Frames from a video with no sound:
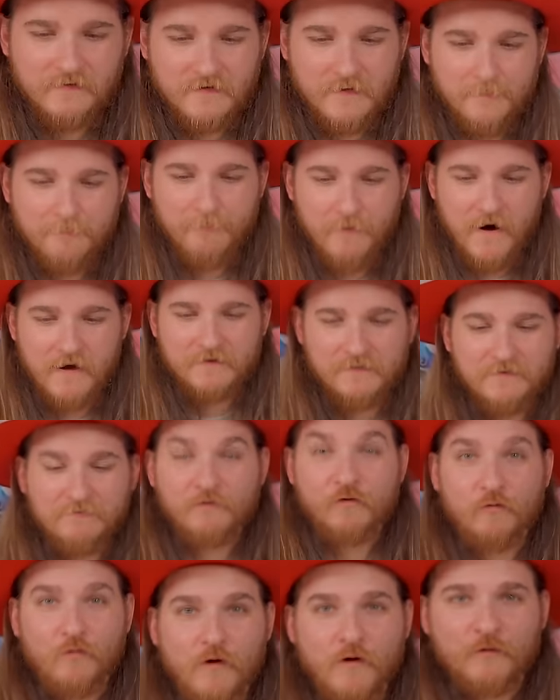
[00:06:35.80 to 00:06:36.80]
Like a bottle of
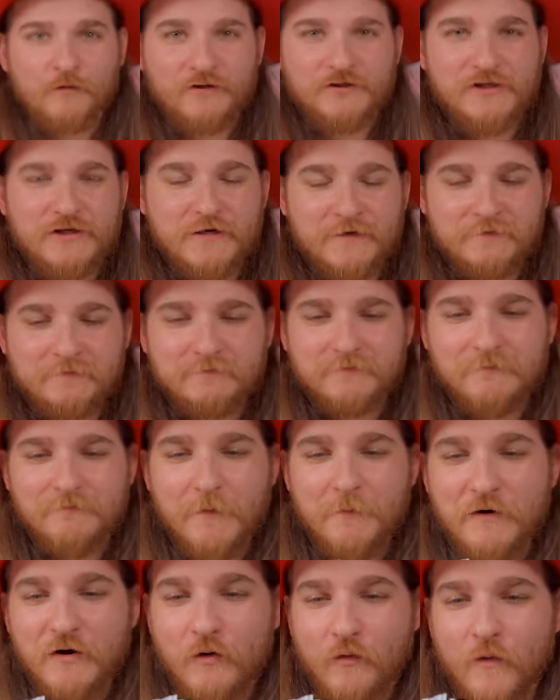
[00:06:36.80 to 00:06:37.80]
Grolsch.
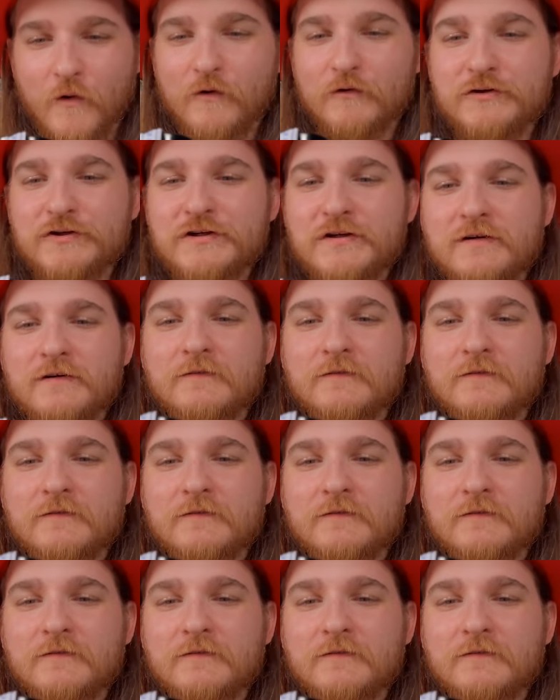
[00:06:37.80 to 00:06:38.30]
Remember Grolsch?